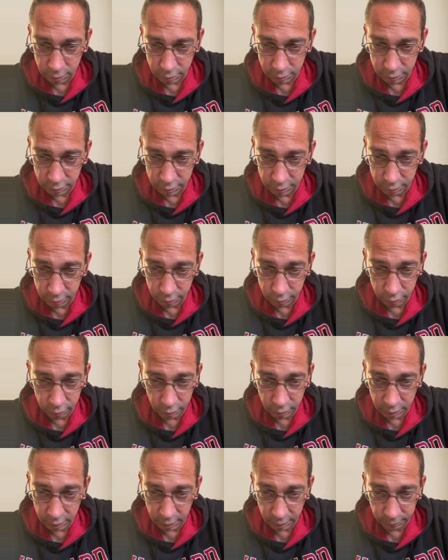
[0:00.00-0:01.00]
She was
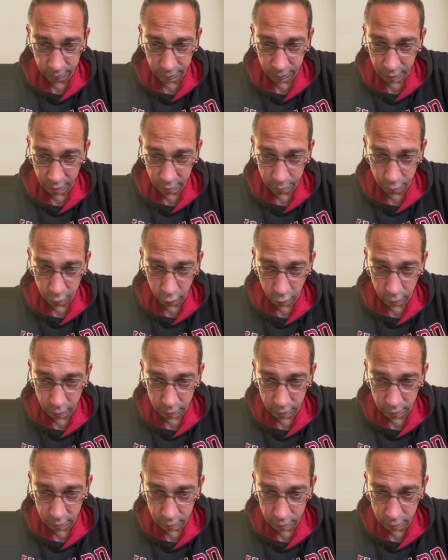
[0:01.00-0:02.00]
really never that
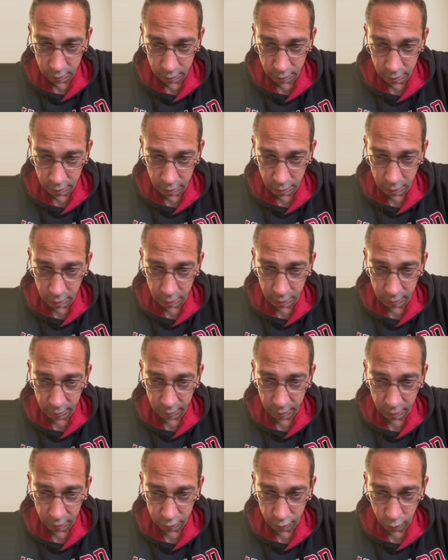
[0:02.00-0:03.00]
important.
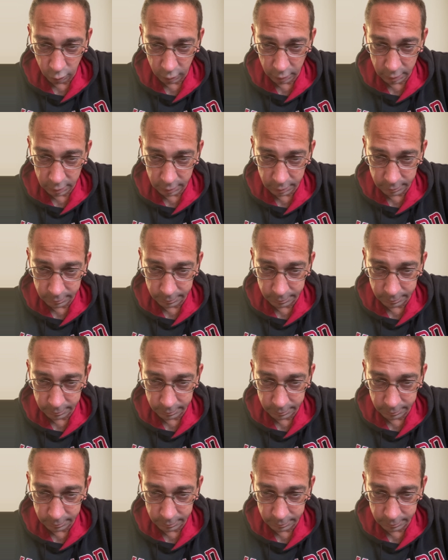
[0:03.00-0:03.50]
That's why.